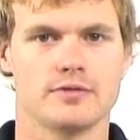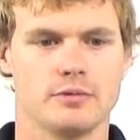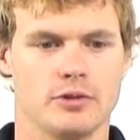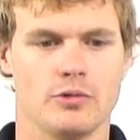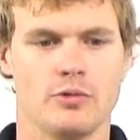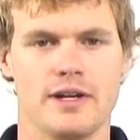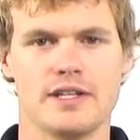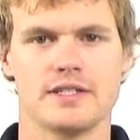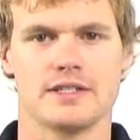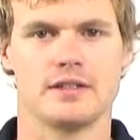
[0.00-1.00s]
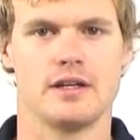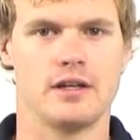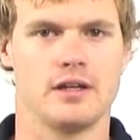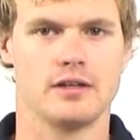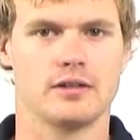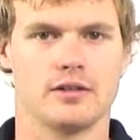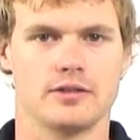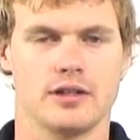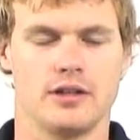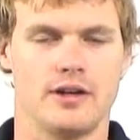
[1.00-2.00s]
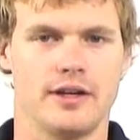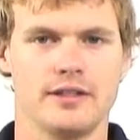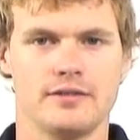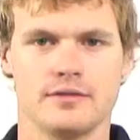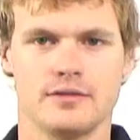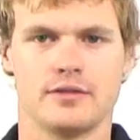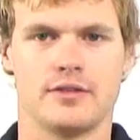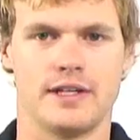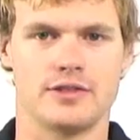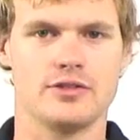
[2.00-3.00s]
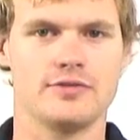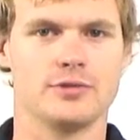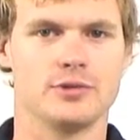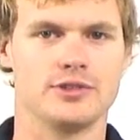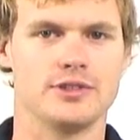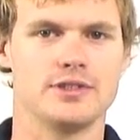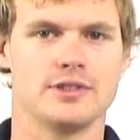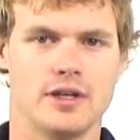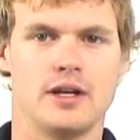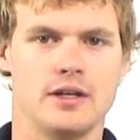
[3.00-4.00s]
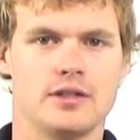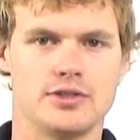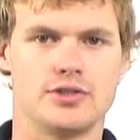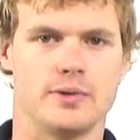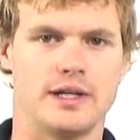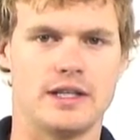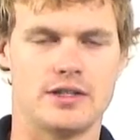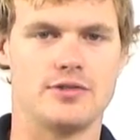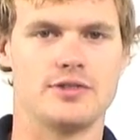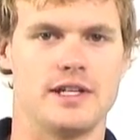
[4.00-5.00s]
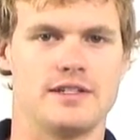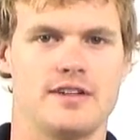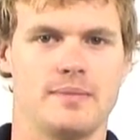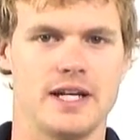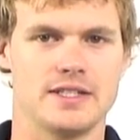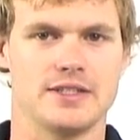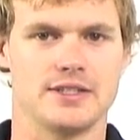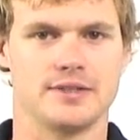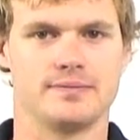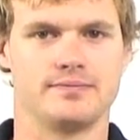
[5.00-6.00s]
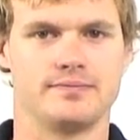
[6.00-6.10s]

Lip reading: we've always got the line of our two forces joining the two centre of masses.